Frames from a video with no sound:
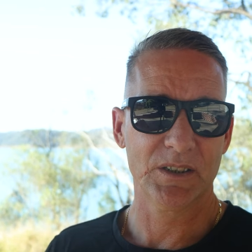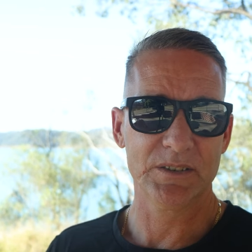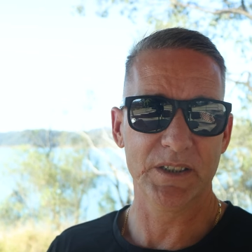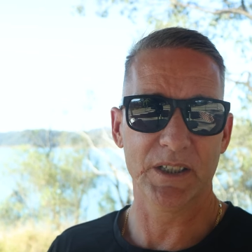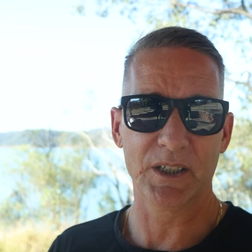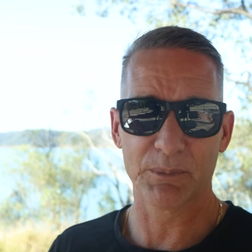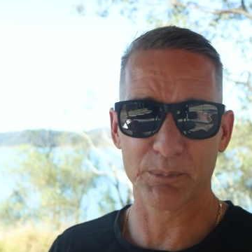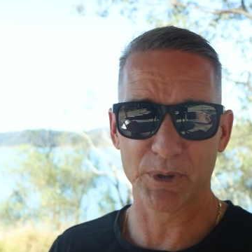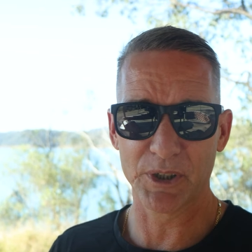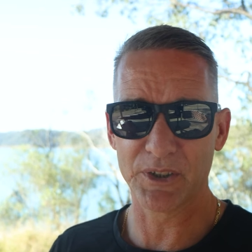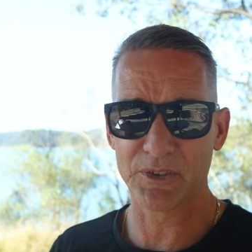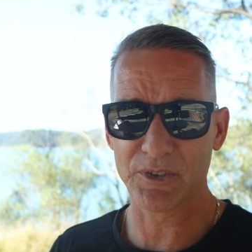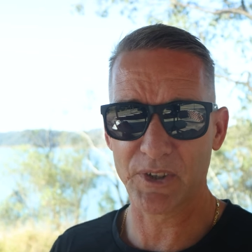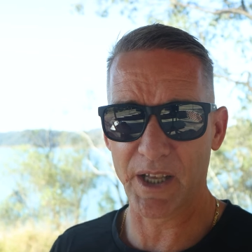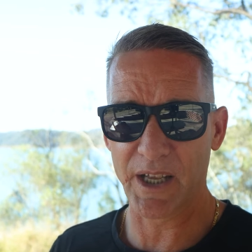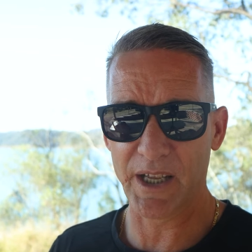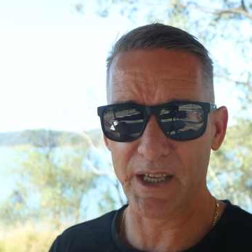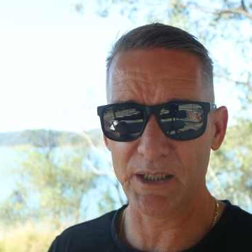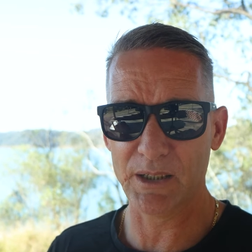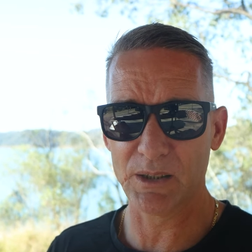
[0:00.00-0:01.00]
then I'm gonna
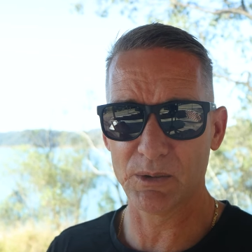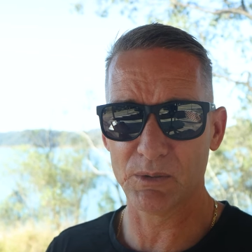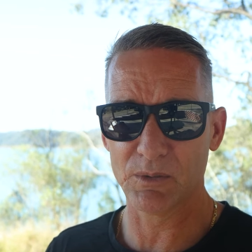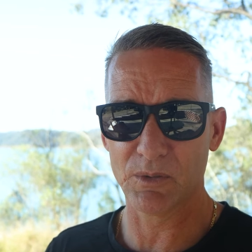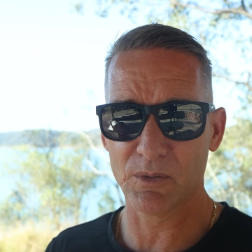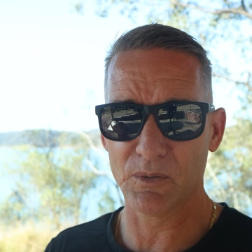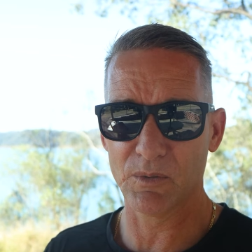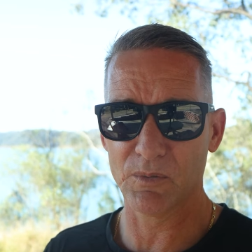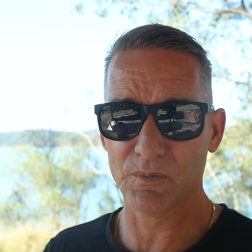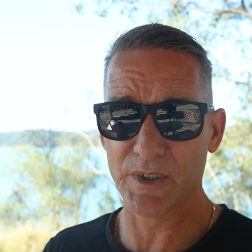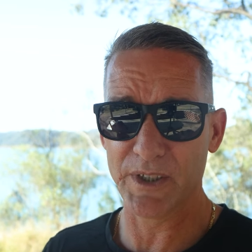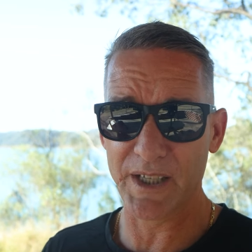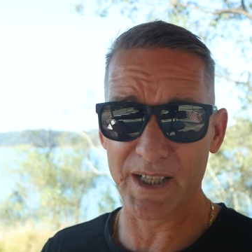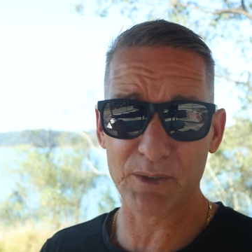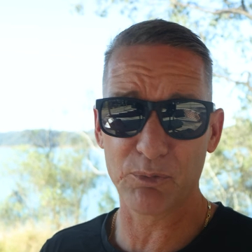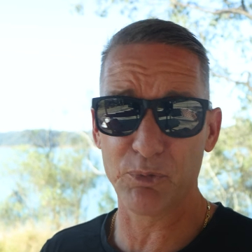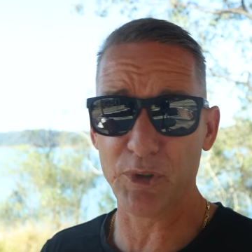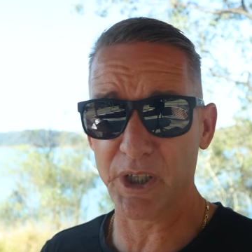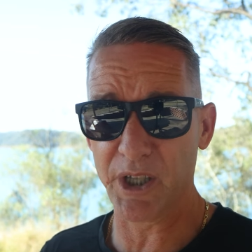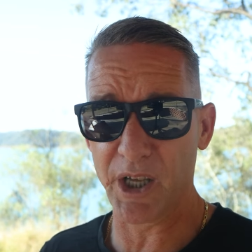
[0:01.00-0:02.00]
say the
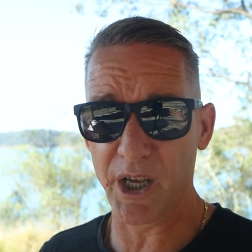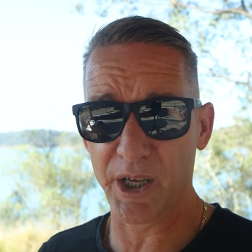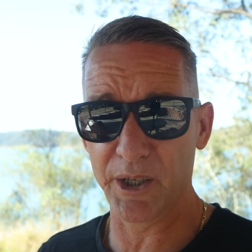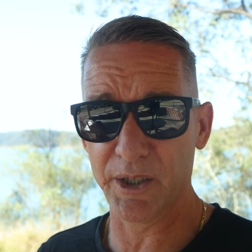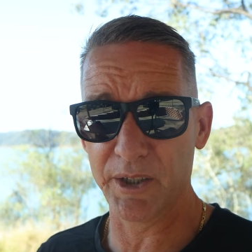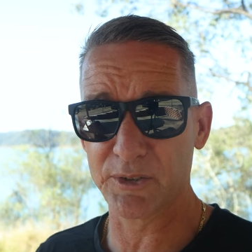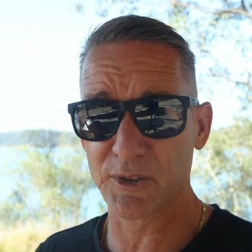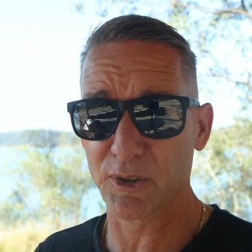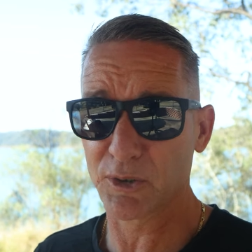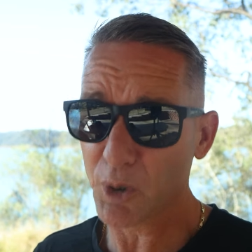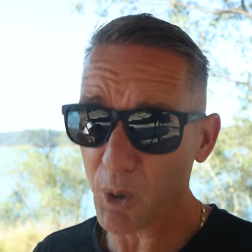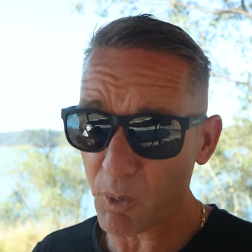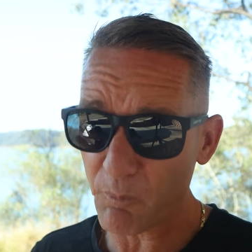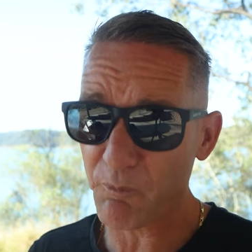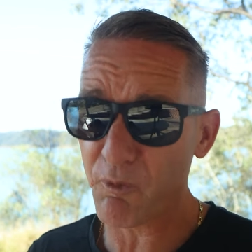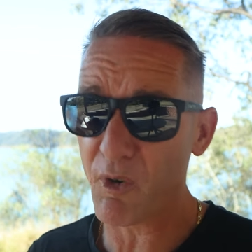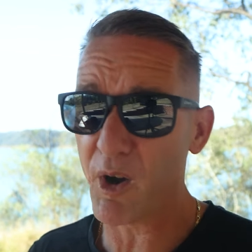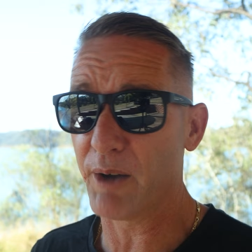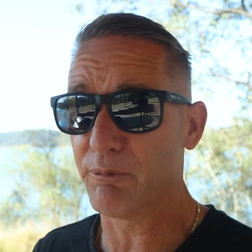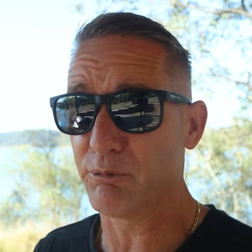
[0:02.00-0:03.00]
next video is the
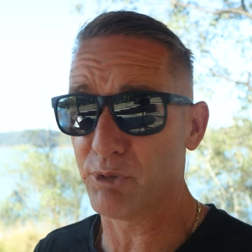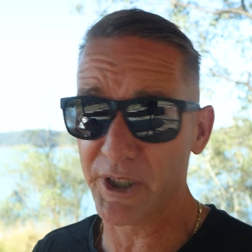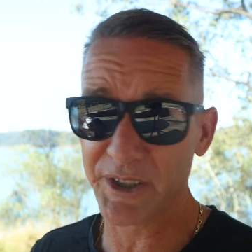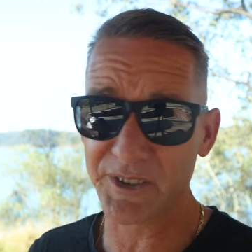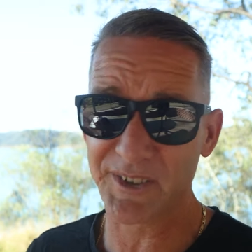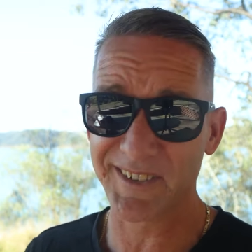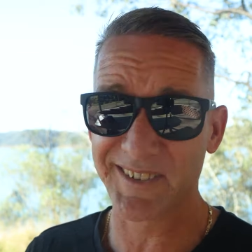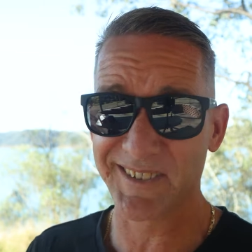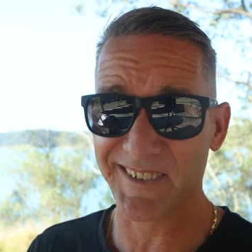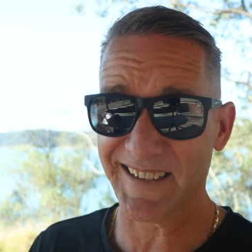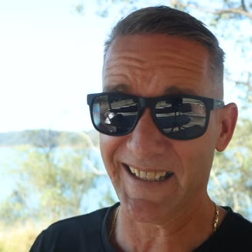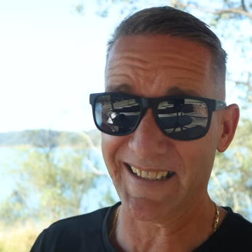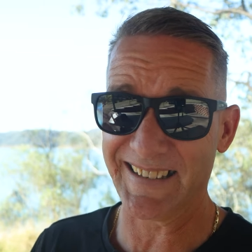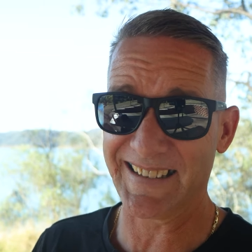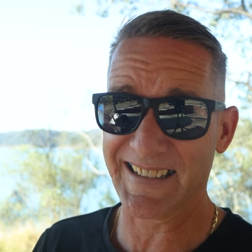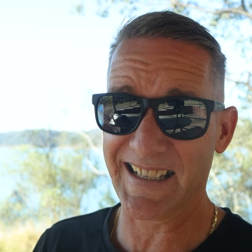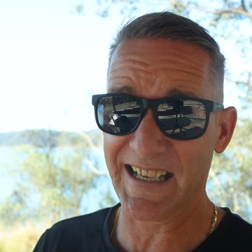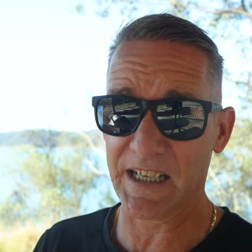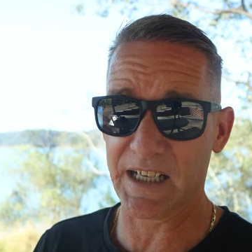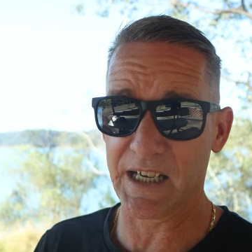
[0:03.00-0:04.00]
top 5 reasons to get
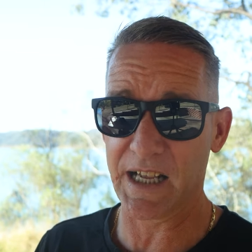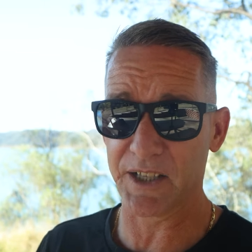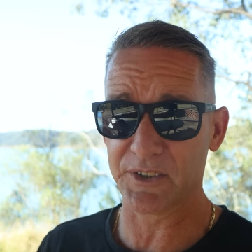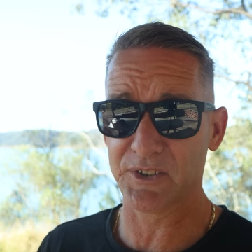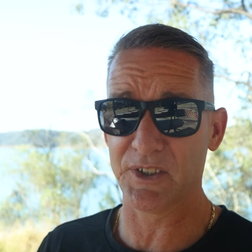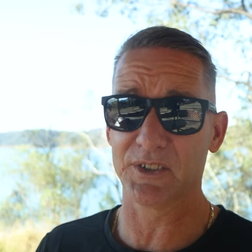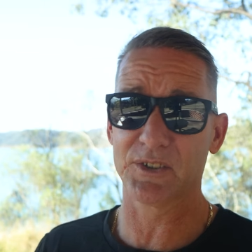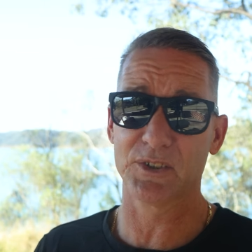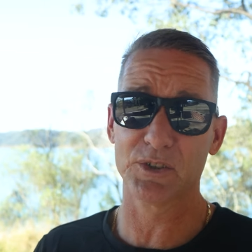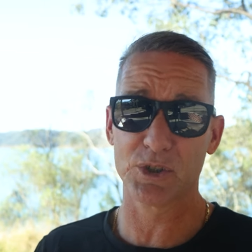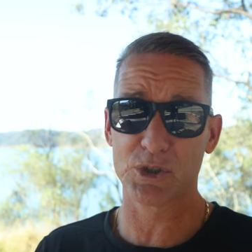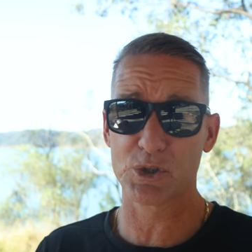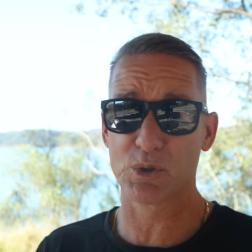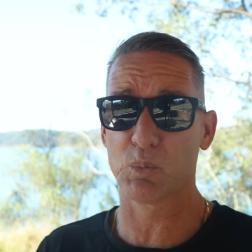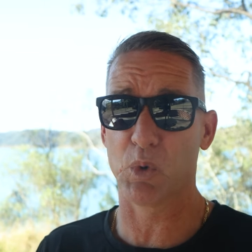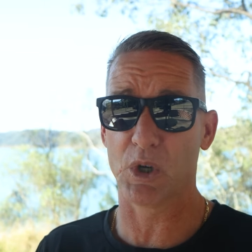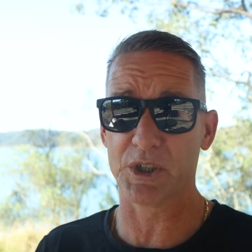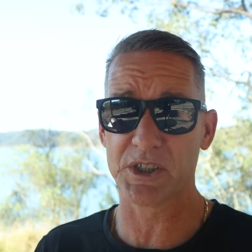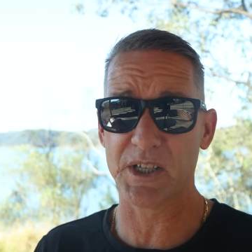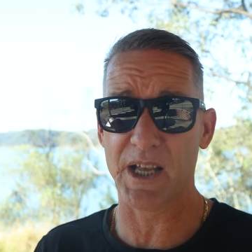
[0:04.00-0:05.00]
the Canon R6, and you
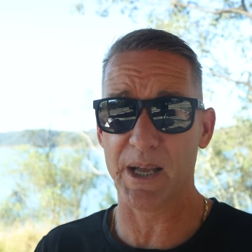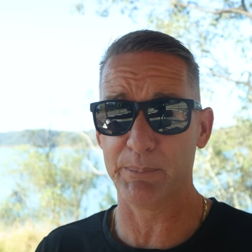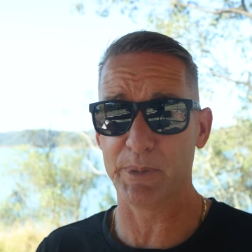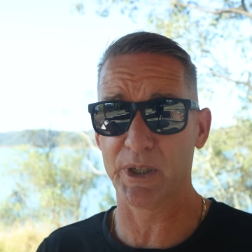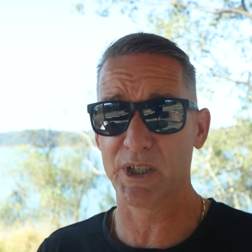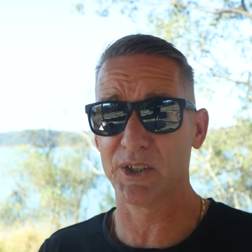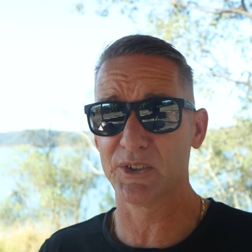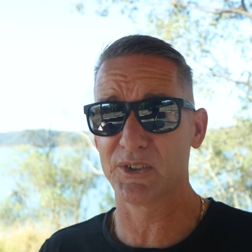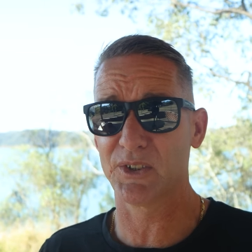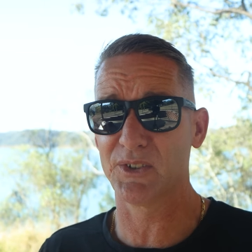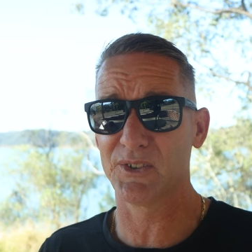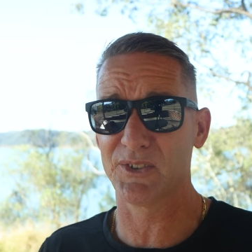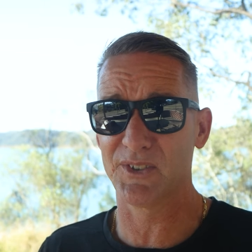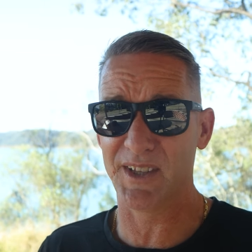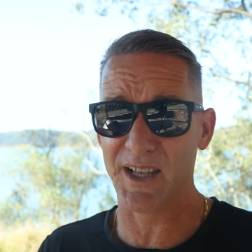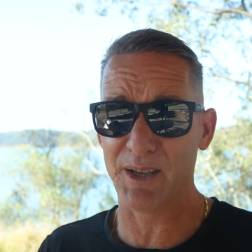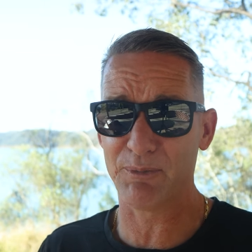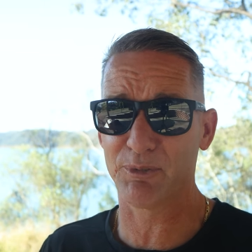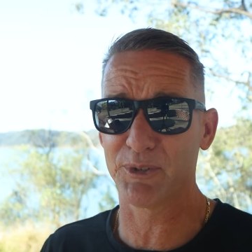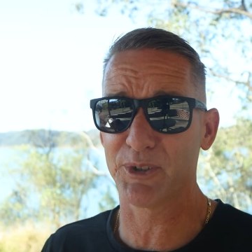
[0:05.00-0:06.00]
should watch that because there's
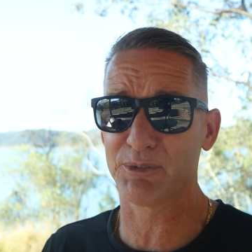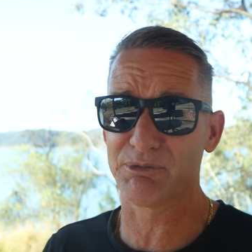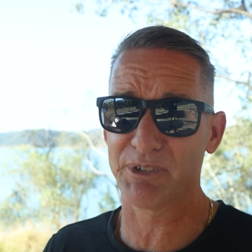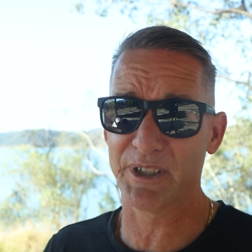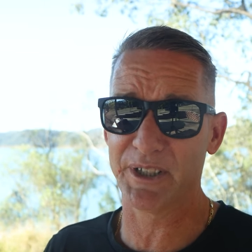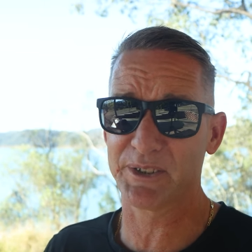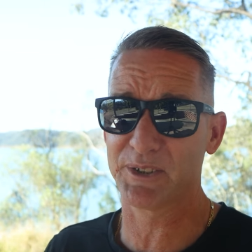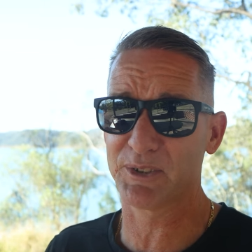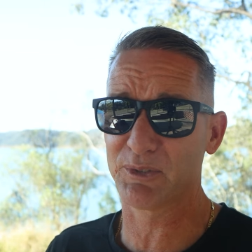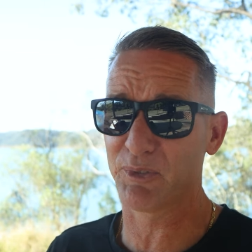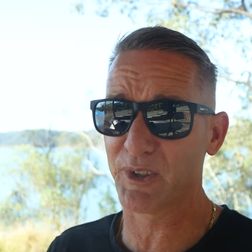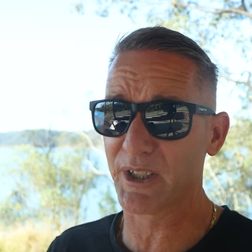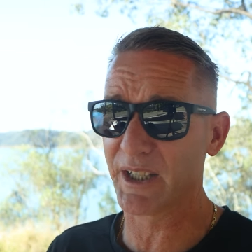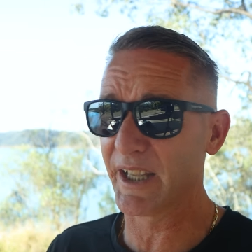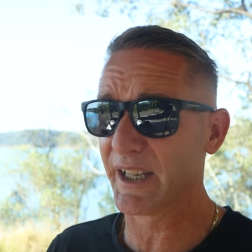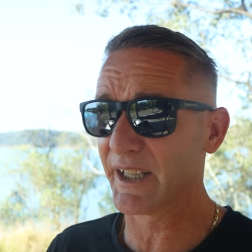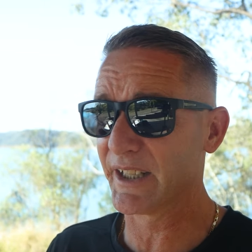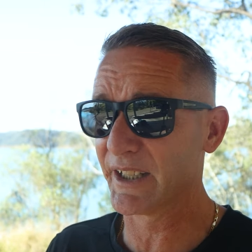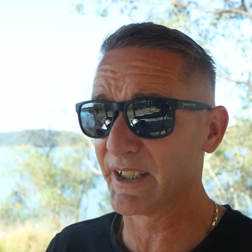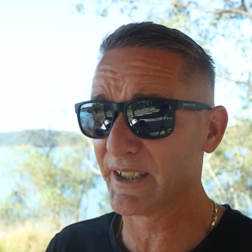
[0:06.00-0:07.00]
definite reasons for
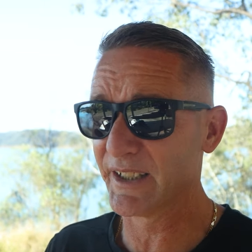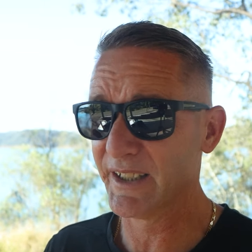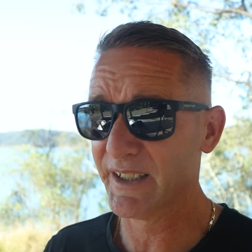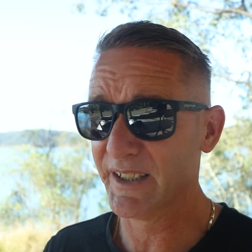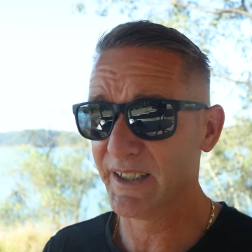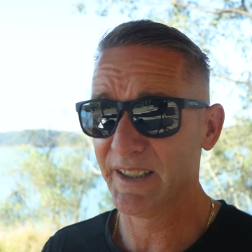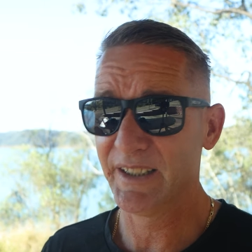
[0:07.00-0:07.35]
getting it.